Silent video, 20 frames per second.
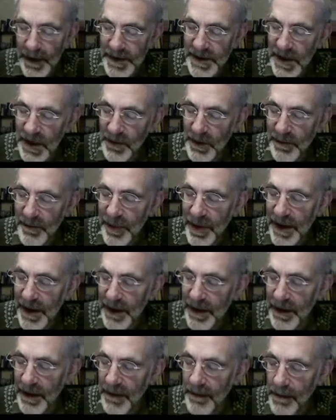So we
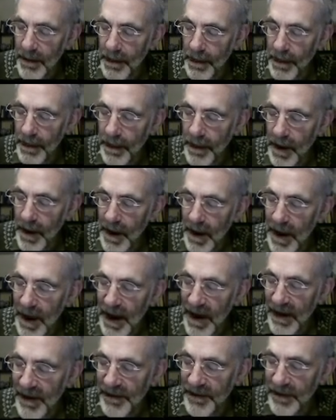pick
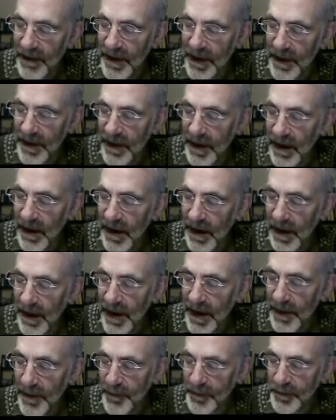f in
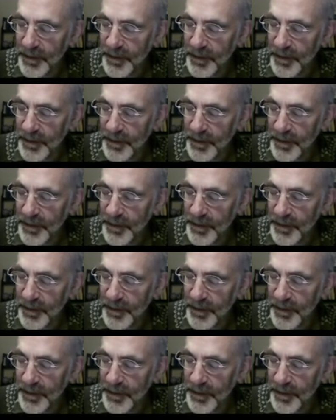I,